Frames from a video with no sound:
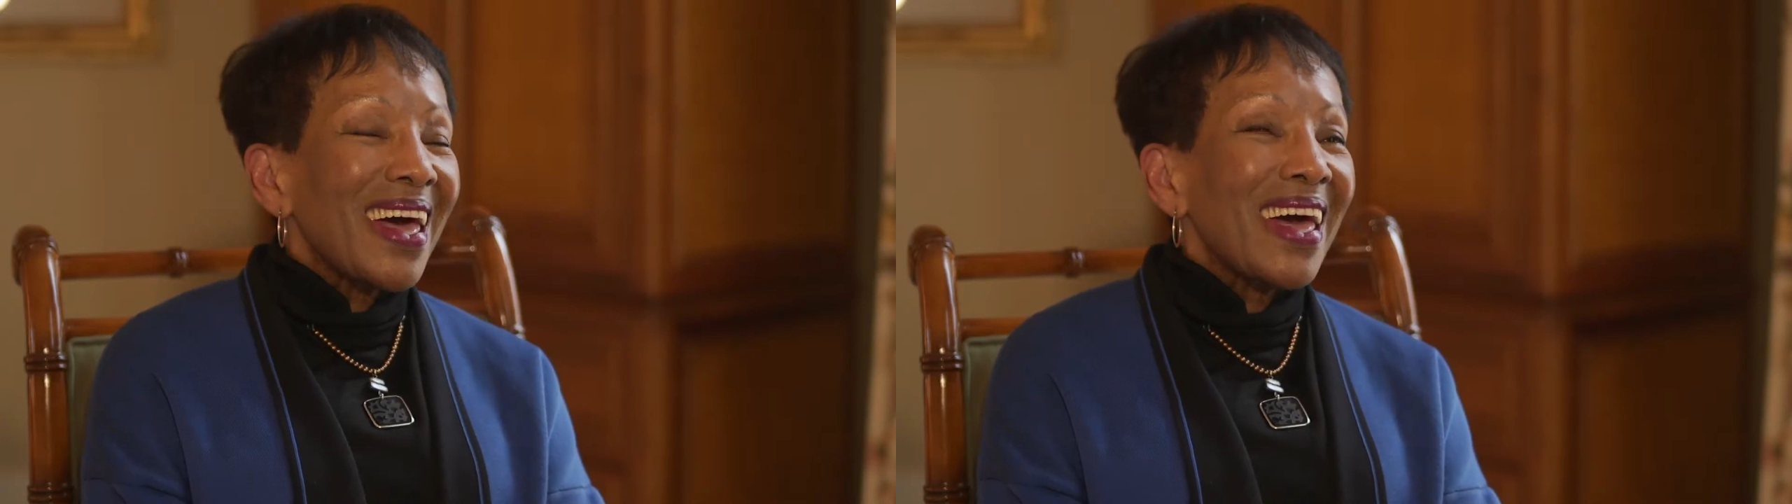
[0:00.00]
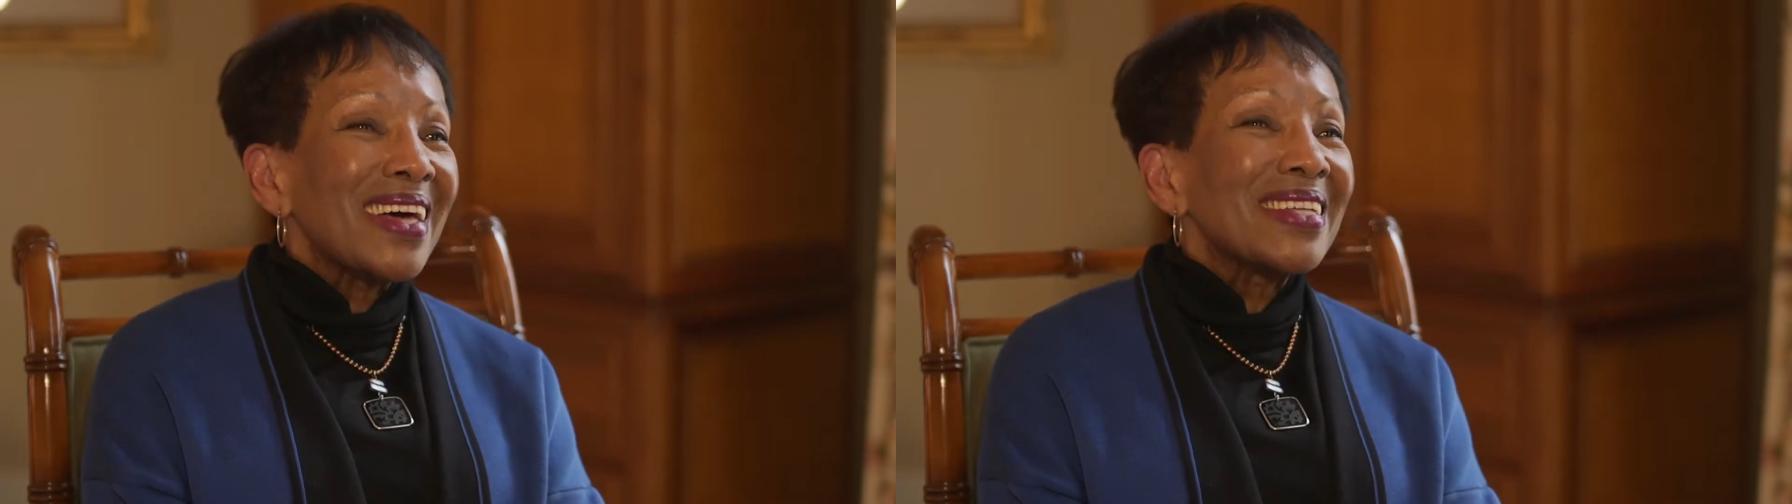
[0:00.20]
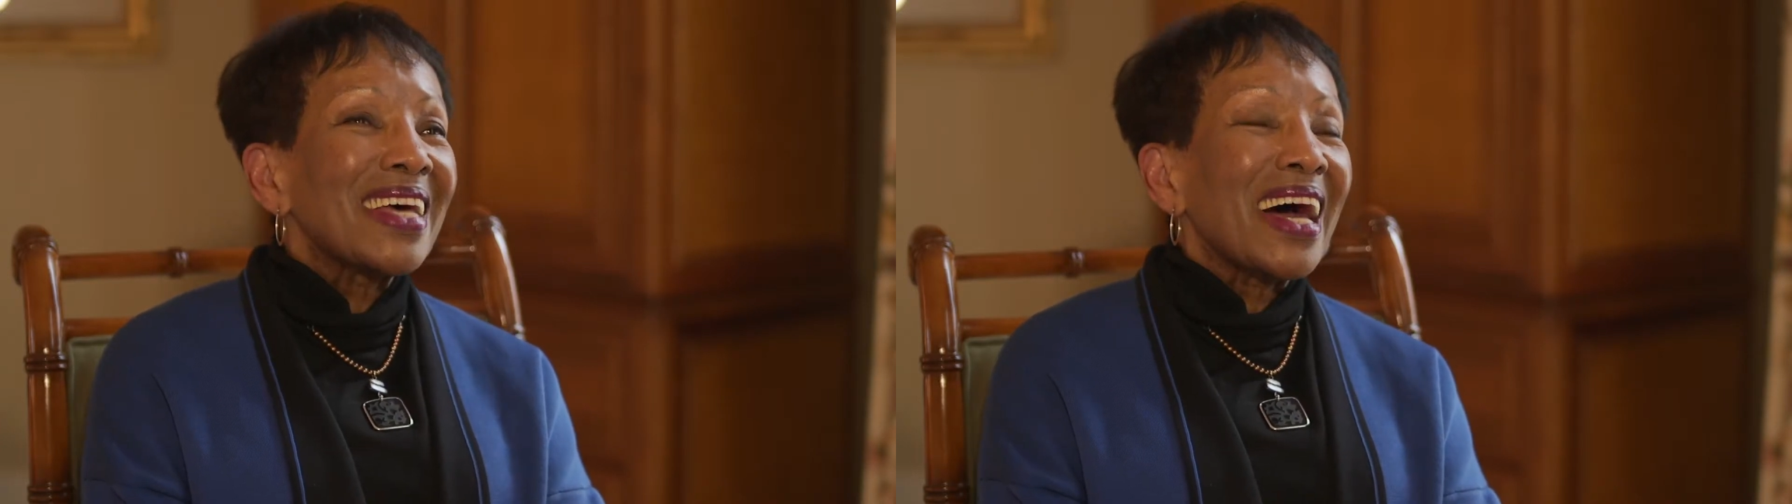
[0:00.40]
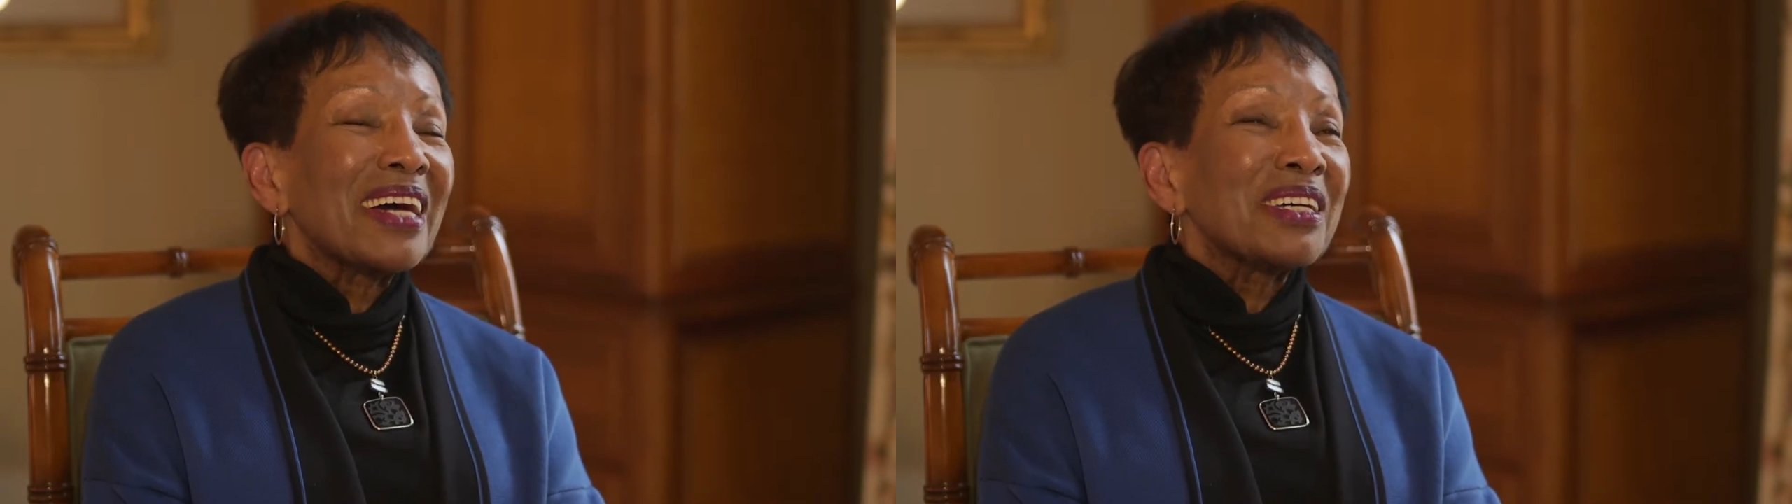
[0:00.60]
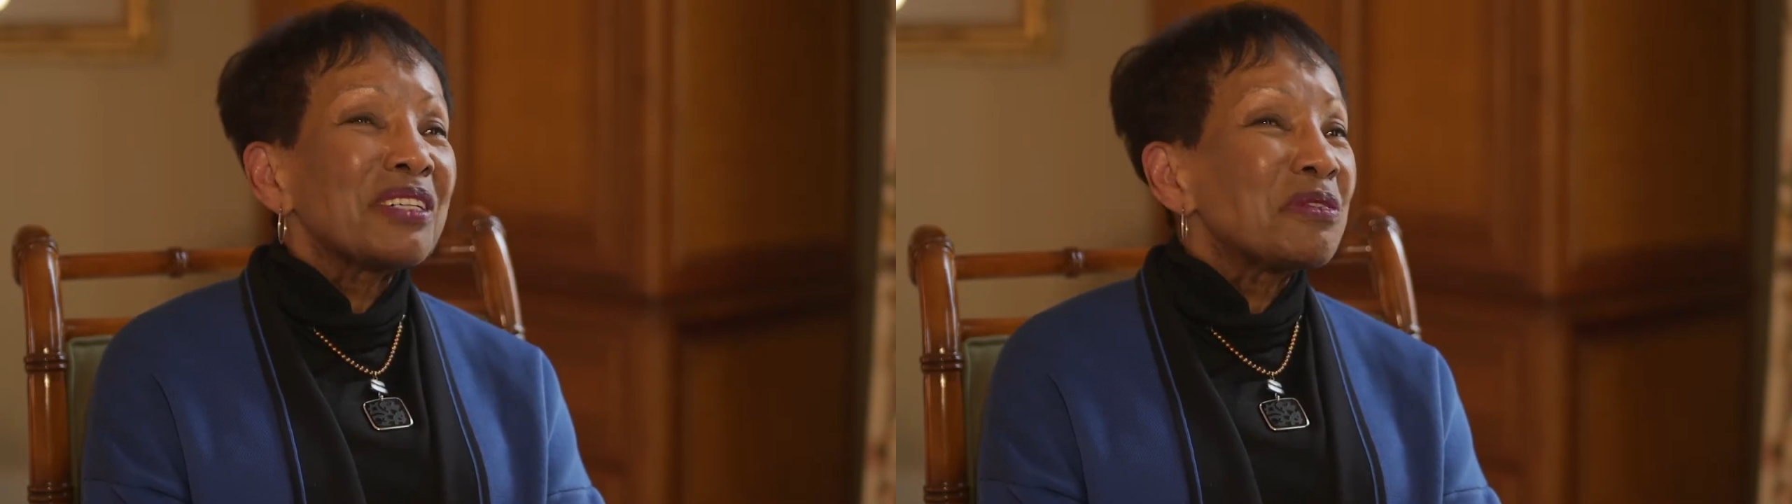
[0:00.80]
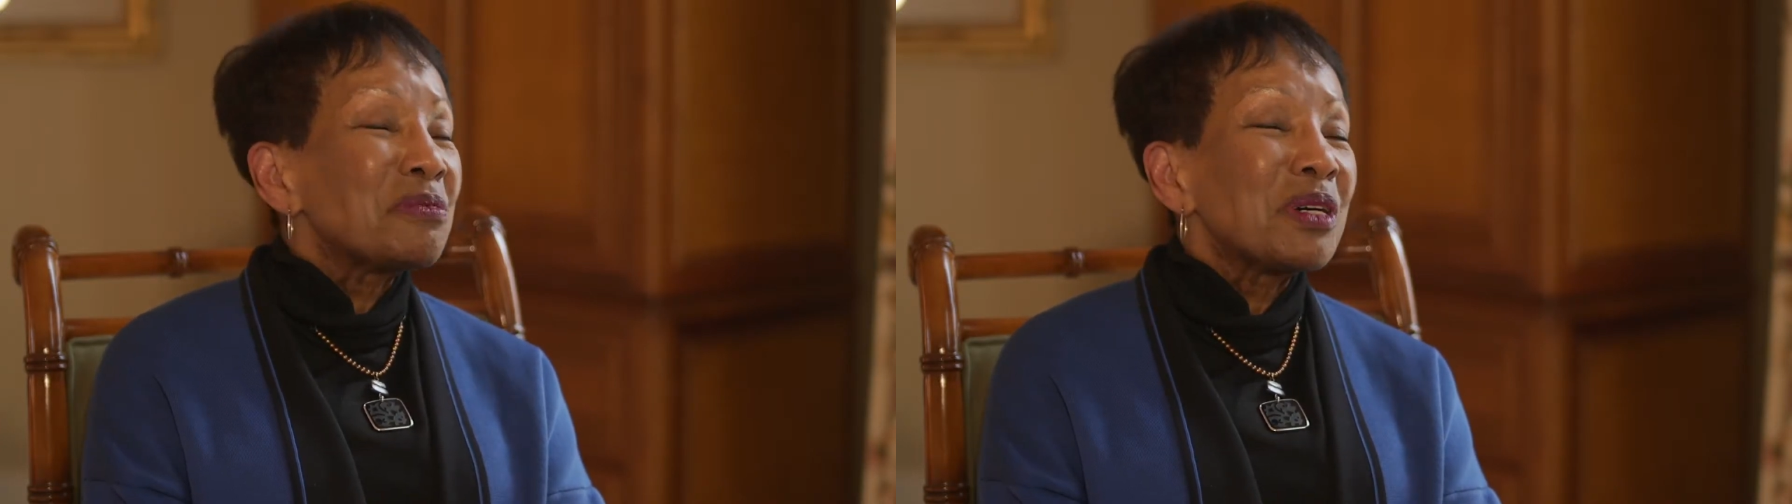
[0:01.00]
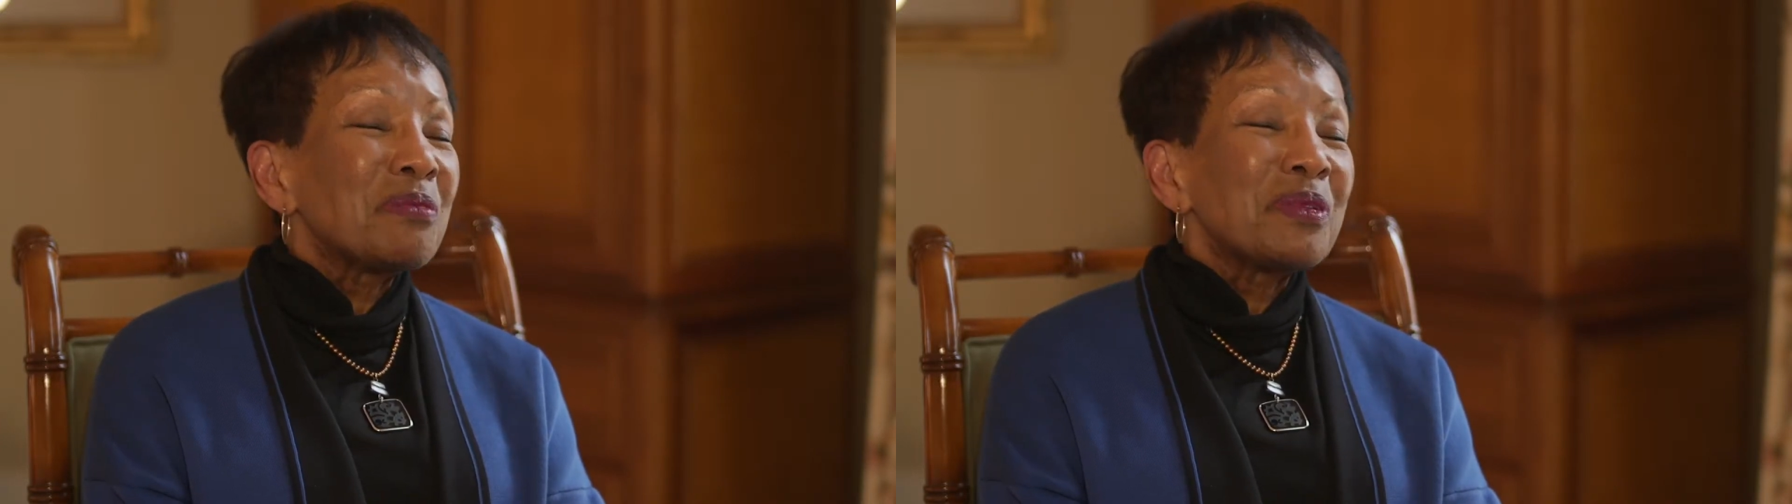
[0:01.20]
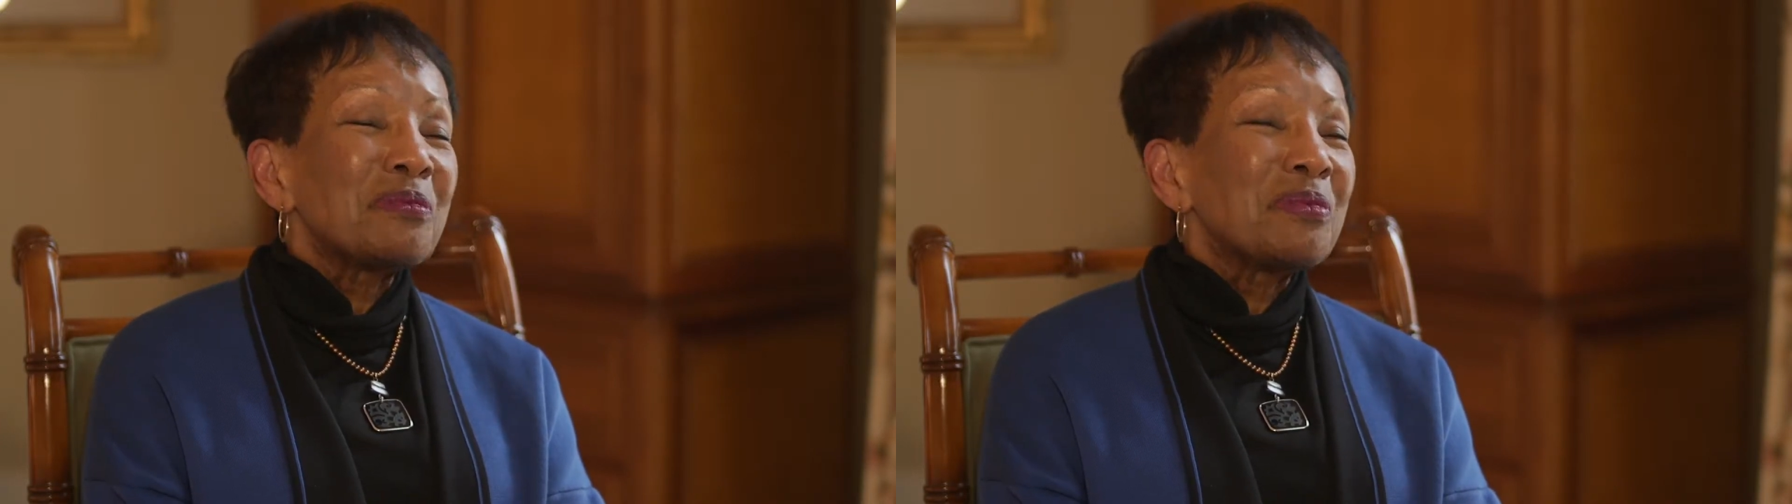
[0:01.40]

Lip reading: And I can remember